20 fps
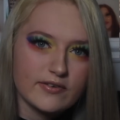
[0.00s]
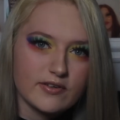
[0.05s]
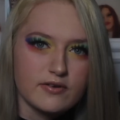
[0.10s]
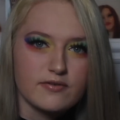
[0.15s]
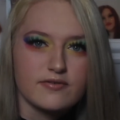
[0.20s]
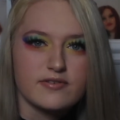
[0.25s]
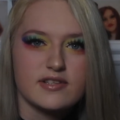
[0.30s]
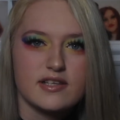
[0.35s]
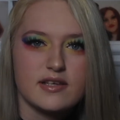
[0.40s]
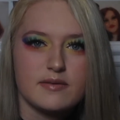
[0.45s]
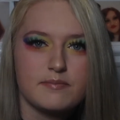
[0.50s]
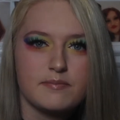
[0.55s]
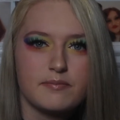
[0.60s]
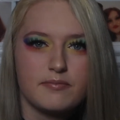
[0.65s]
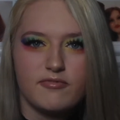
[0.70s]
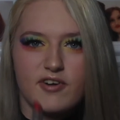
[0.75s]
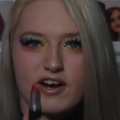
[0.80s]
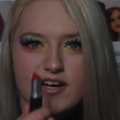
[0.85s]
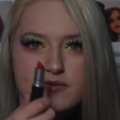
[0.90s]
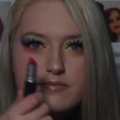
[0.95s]
and obviously
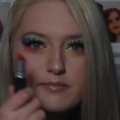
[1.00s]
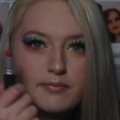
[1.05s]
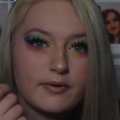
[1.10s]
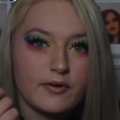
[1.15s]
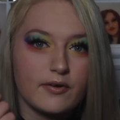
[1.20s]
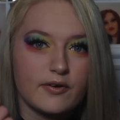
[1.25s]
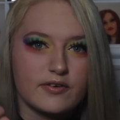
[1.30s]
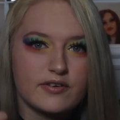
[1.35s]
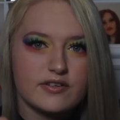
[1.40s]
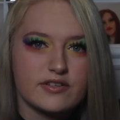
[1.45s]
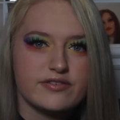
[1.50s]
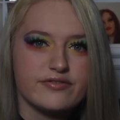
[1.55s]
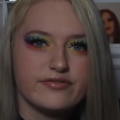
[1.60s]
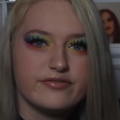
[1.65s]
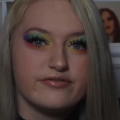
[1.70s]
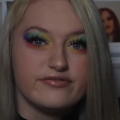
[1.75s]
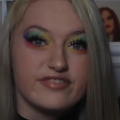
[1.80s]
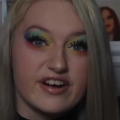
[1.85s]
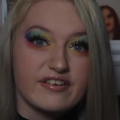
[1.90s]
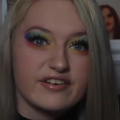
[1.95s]
red and blonde is
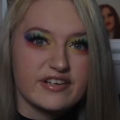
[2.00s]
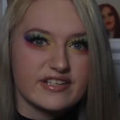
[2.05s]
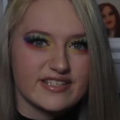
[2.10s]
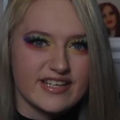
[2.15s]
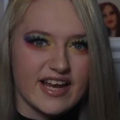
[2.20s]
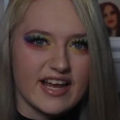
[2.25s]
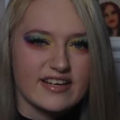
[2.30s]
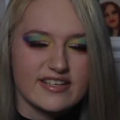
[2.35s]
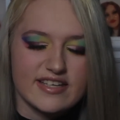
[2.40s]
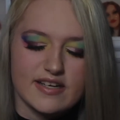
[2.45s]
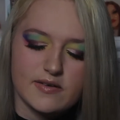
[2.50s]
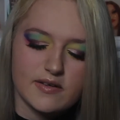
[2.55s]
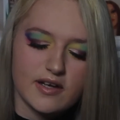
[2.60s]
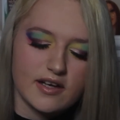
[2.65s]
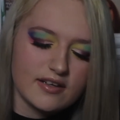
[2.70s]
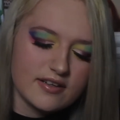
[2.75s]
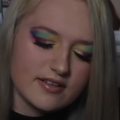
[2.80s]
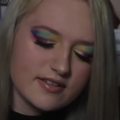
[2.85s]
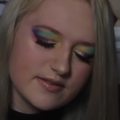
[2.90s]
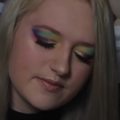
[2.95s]
very standout
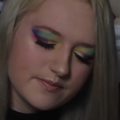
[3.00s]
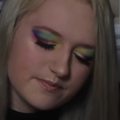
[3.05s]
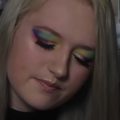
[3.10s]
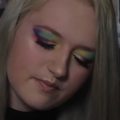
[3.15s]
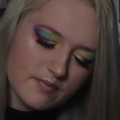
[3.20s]
colours.